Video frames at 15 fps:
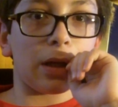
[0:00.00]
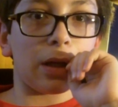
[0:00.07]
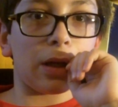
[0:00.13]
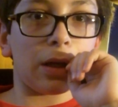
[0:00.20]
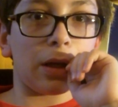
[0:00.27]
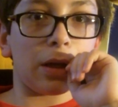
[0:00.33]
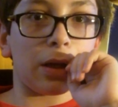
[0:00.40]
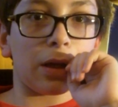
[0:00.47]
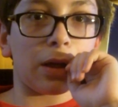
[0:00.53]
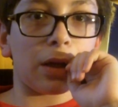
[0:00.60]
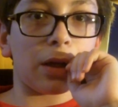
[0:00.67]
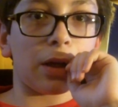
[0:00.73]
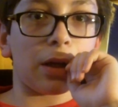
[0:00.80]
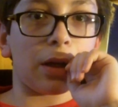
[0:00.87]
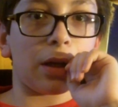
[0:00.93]

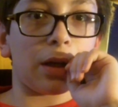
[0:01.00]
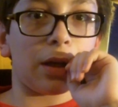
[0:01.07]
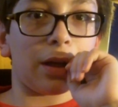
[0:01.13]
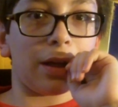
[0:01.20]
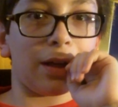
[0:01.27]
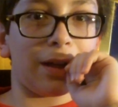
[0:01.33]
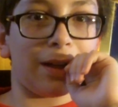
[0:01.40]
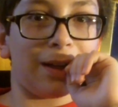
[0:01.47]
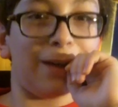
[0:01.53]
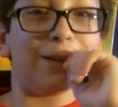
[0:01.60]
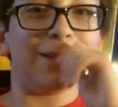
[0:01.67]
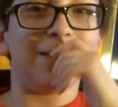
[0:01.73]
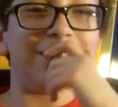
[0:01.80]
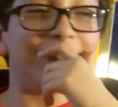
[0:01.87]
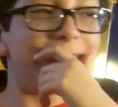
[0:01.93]
Nothing is said.